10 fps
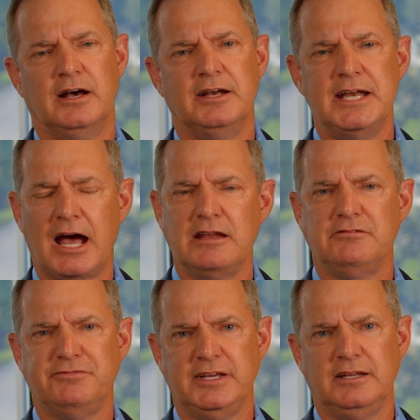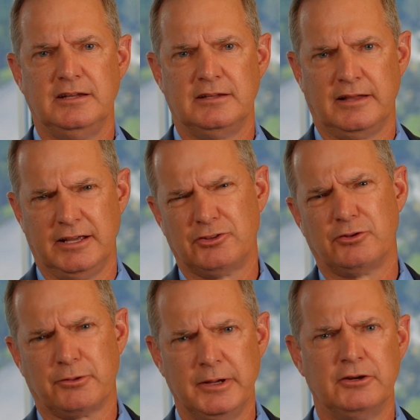9 feet in length,
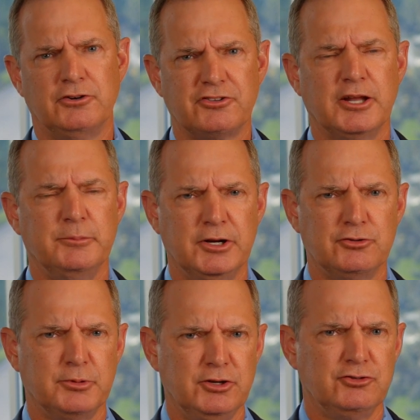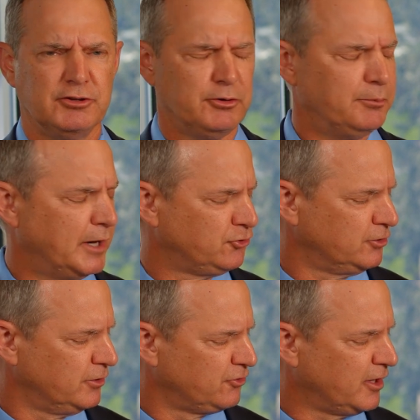or 300 centimeters. We usually will
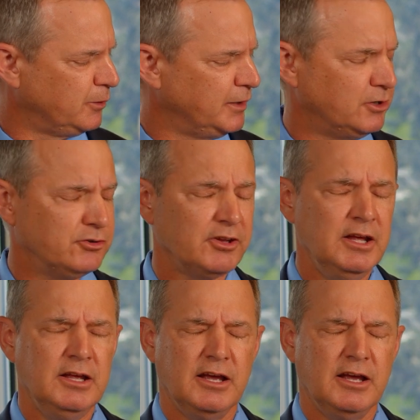measure it in centimeters.